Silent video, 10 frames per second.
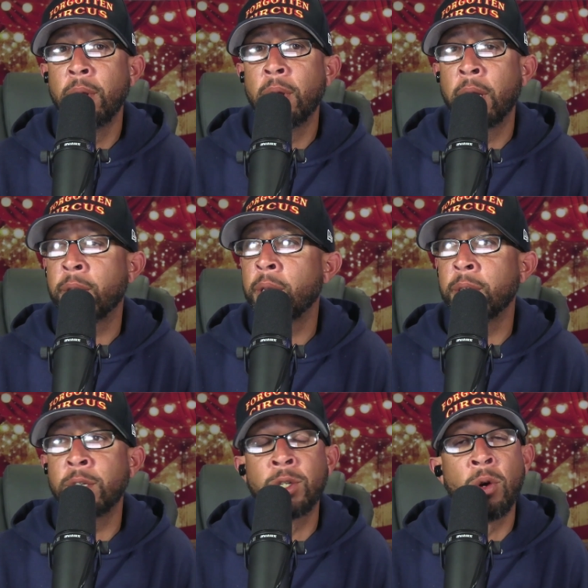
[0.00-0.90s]
I
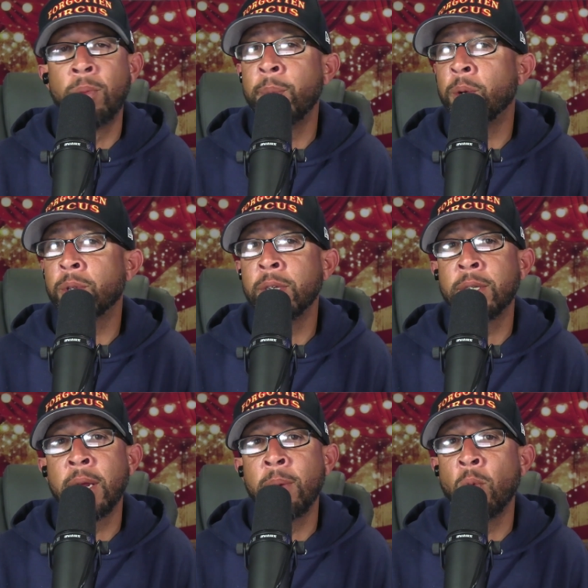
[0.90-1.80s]
think just don't milk
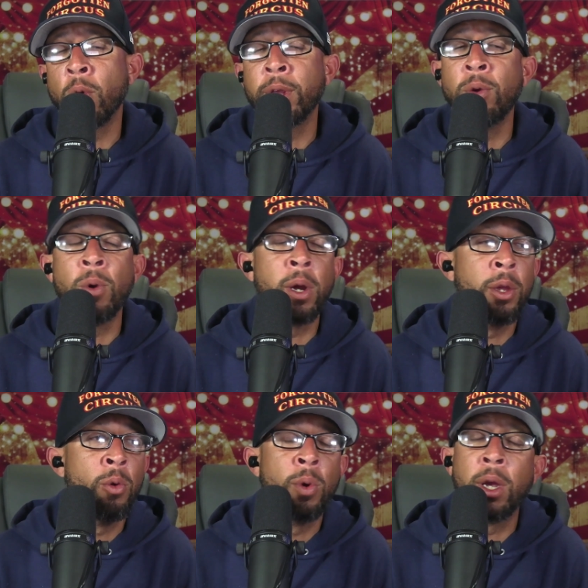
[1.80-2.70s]
this anymore. You
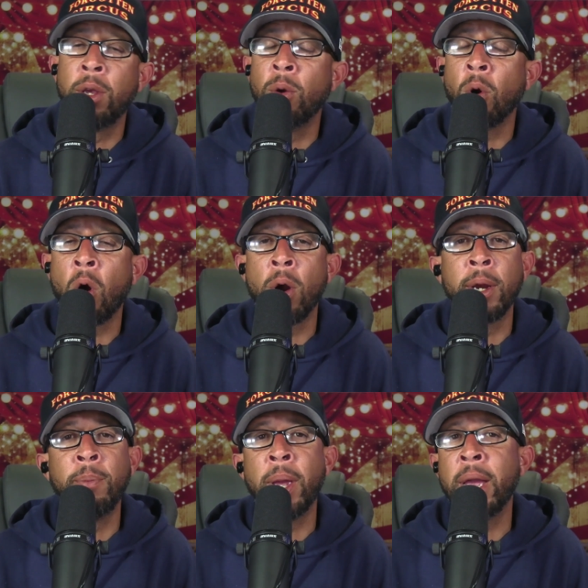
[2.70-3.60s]
you you
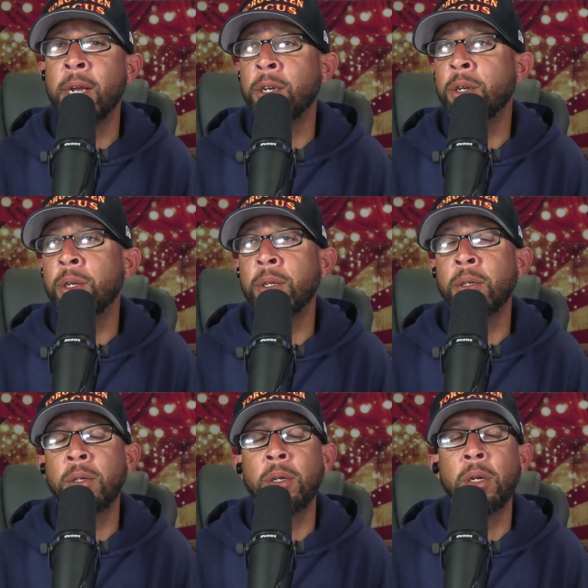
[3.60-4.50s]
already made
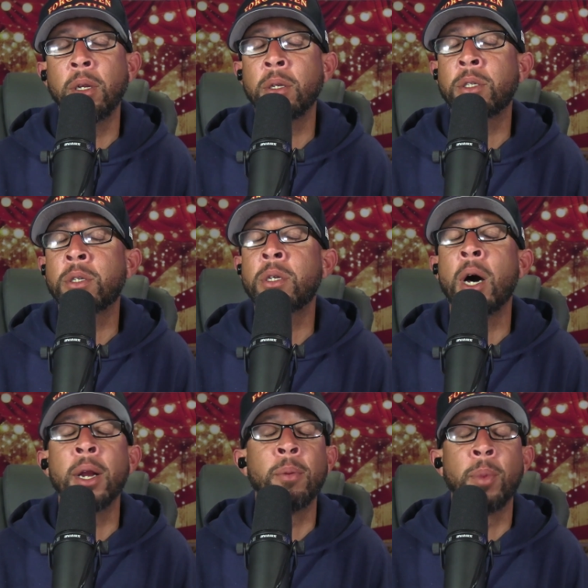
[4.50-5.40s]

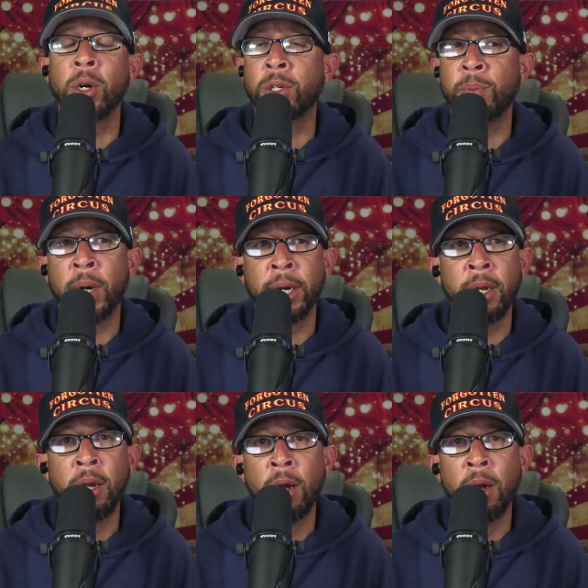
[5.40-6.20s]
ton of merch money